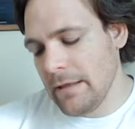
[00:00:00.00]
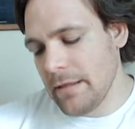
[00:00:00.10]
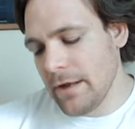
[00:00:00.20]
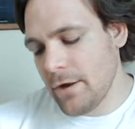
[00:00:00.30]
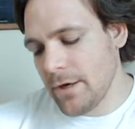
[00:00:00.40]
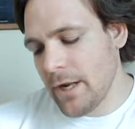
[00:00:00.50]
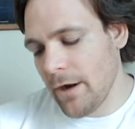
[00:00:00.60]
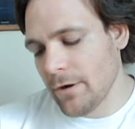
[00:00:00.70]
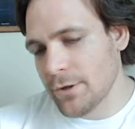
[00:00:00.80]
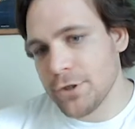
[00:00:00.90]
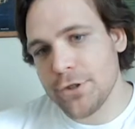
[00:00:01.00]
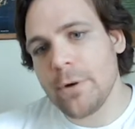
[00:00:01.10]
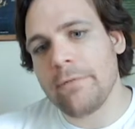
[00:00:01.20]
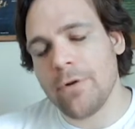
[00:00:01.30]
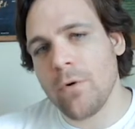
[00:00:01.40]
good characters do
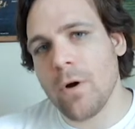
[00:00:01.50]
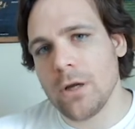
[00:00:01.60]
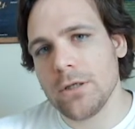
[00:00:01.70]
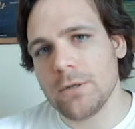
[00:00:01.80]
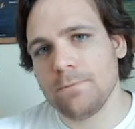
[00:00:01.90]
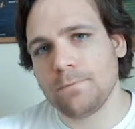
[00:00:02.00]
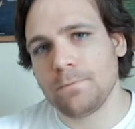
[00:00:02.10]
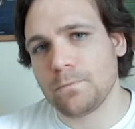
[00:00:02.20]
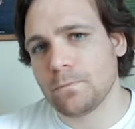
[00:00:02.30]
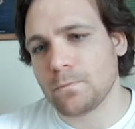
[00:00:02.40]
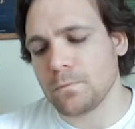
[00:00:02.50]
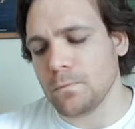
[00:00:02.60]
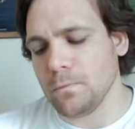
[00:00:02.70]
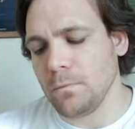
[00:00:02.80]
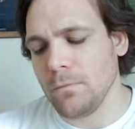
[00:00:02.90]
have nuance.
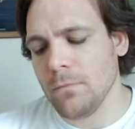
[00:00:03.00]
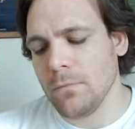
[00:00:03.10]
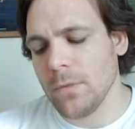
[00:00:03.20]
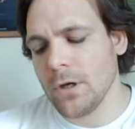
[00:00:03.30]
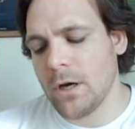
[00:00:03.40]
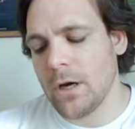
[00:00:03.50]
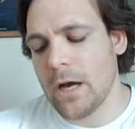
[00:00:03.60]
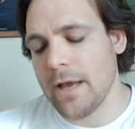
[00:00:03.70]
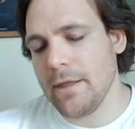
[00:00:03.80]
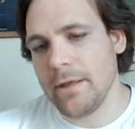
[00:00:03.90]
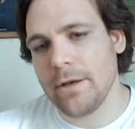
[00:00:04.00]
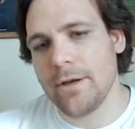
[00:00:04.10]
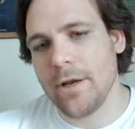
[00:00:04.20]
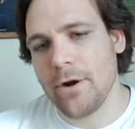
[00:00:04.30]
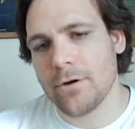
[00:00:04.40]
I think that
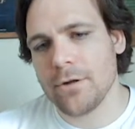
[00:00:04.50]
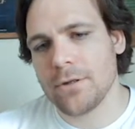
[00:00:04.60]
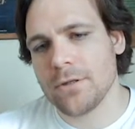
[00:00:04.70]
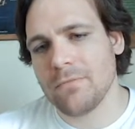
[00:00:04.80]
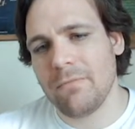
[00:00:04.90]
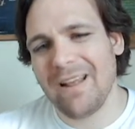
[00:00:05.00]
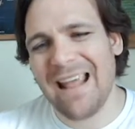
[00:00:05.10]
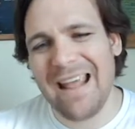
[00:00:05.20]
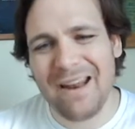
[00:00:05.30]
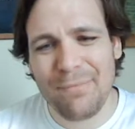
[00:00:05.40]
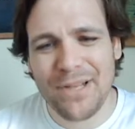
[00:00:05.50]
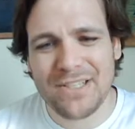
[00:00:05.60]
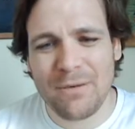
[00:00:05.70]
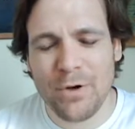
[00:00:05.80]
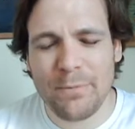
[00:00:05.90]
good characters can be
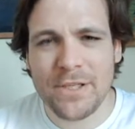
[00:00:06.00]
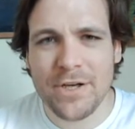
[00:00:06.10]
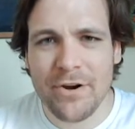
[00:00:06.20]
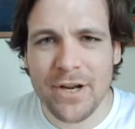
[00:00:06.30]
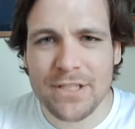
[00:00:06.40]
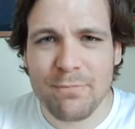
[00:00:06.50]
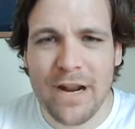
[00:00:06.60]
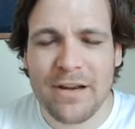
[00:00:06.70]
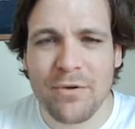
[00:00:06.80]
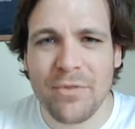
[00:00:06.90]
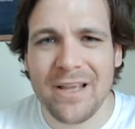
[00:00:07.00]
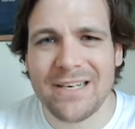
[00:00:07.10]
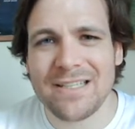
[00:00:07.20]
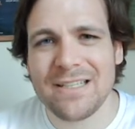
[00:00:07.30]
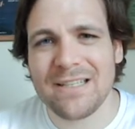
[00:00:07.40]
somewhat mysterious, but I don't think
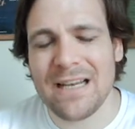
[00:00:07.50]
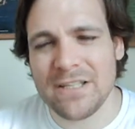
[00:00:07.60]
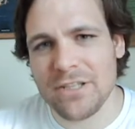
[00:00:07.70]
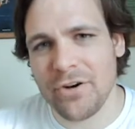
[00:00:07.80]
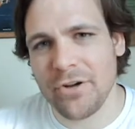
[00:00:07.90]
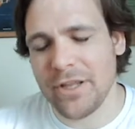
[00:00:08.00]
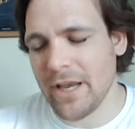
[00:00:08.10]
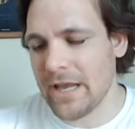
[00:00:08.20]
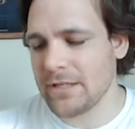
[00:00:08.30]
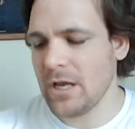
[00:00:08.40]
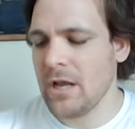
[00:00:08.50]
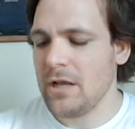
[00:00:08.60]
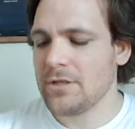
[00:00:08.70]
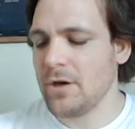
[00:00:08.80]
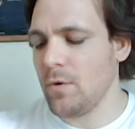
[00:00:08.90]
it's necessarily the case.
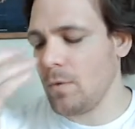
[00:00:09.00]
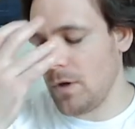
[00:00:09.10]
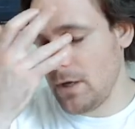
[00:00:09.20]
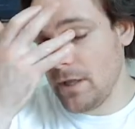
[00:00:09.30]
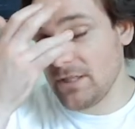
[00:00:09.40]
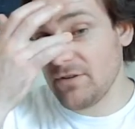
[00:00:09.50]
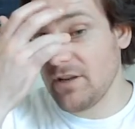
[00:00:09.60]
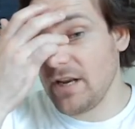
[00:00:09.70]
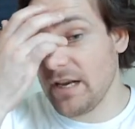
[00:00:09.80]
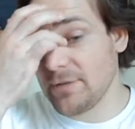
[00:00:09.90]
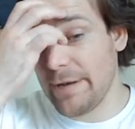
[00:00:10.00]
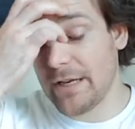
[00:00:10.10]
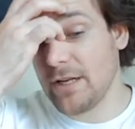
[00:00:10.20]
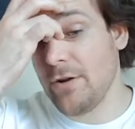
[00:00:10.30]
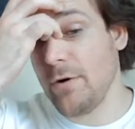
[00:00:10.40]
So this connects
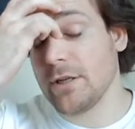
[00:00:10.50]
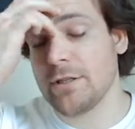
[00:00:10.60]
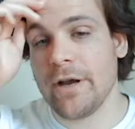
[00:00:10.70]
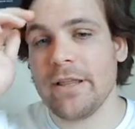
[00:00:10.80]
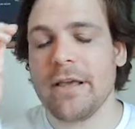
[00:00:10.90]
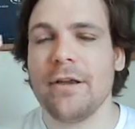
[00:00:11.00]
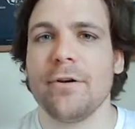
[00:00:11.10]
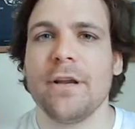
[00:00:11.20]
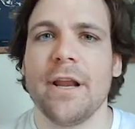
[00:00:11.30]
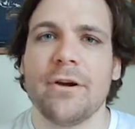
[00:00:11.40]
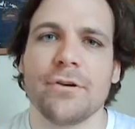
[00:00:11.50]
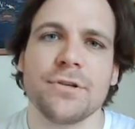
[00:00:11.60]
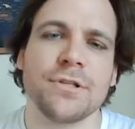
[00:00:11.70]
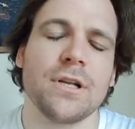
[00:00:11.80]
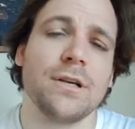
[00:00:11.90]
back to nuance. So I think good
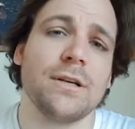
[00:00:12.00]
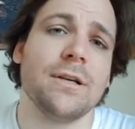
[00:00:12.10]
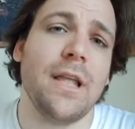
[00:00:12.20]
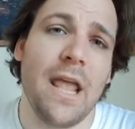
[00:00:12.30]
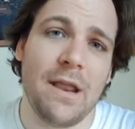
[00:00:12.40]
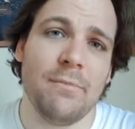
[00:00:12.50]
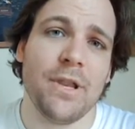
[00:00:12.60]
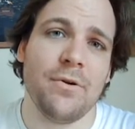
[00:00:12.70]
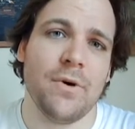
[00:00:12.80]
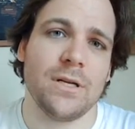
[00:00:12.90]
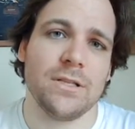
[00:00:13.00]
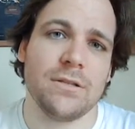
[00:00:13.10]
characters can be nuanced,